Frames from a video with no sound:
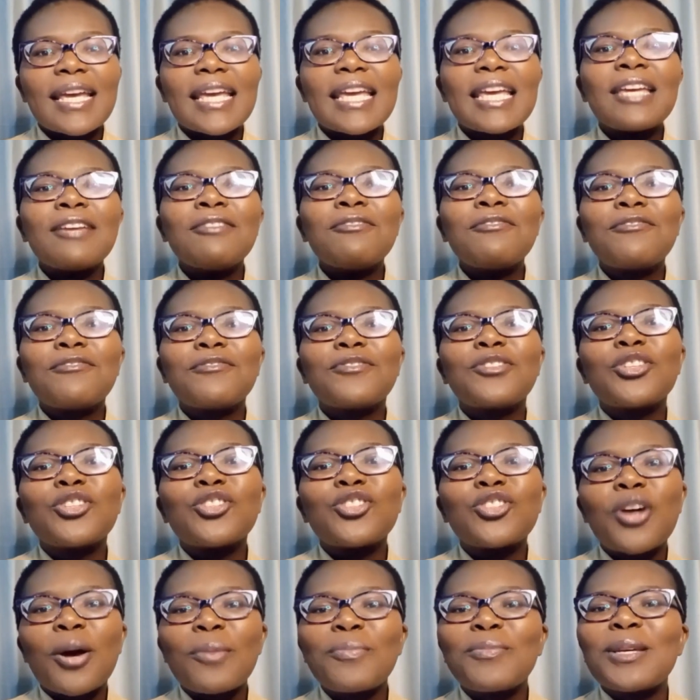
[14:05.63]
If the
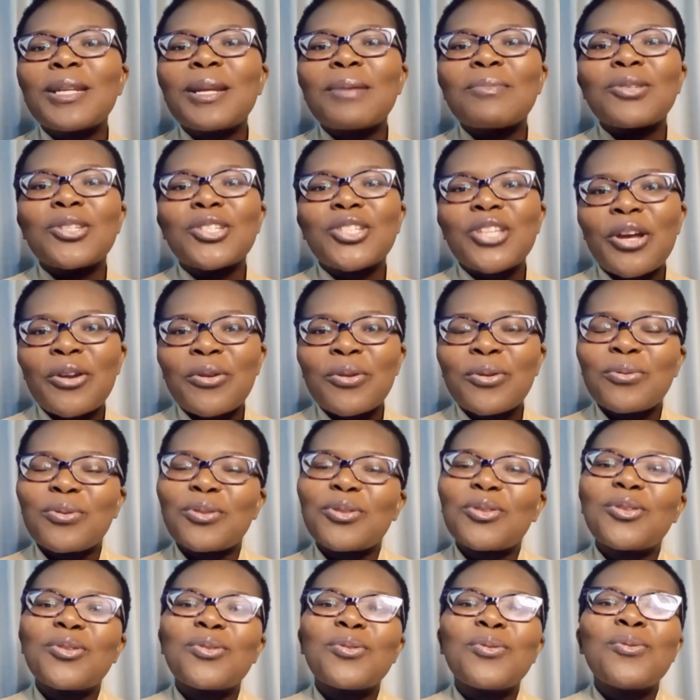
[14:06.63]
job that I'm sharing
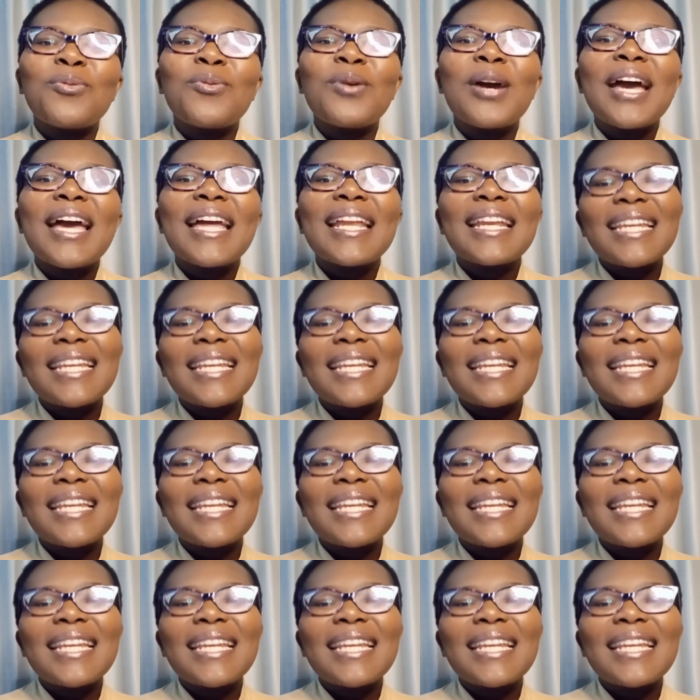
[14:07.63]
with you